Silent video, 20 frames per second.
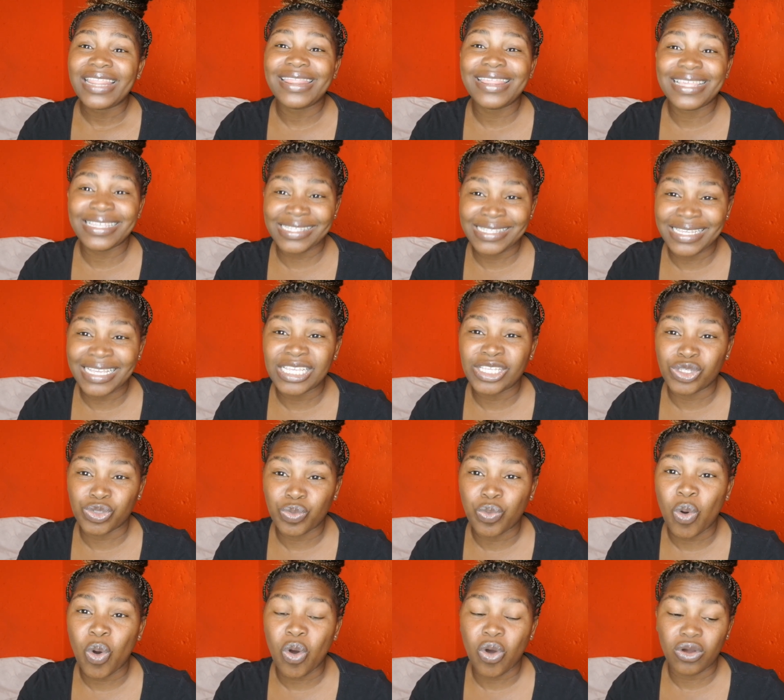This
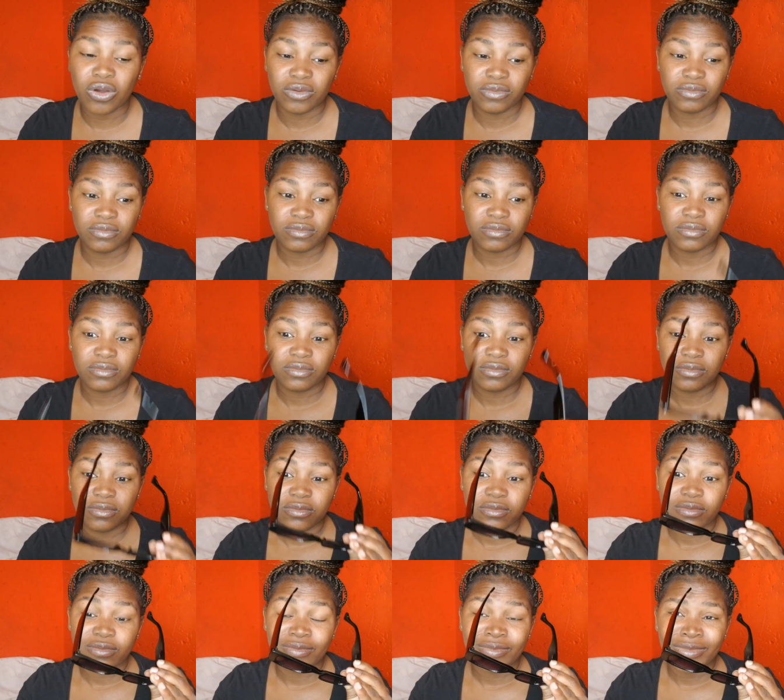is war.
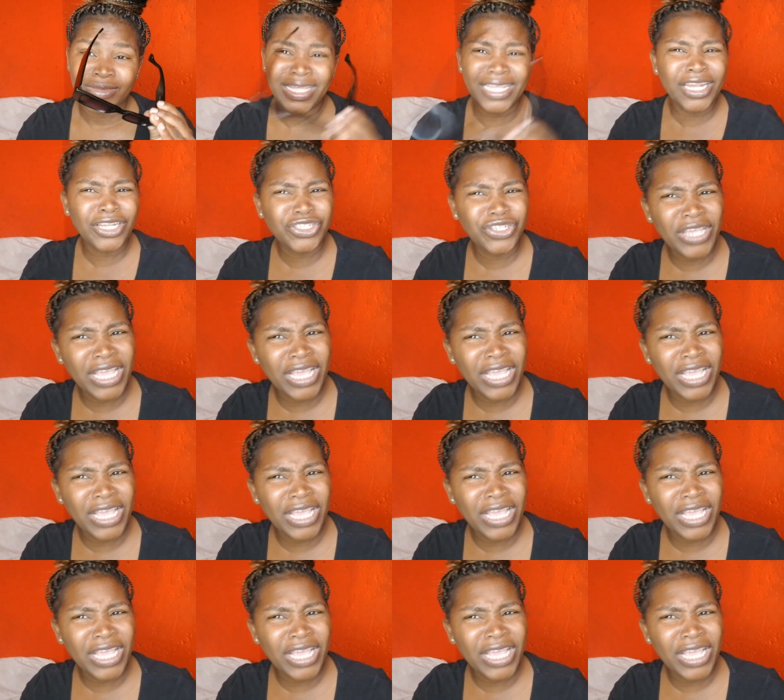Didn't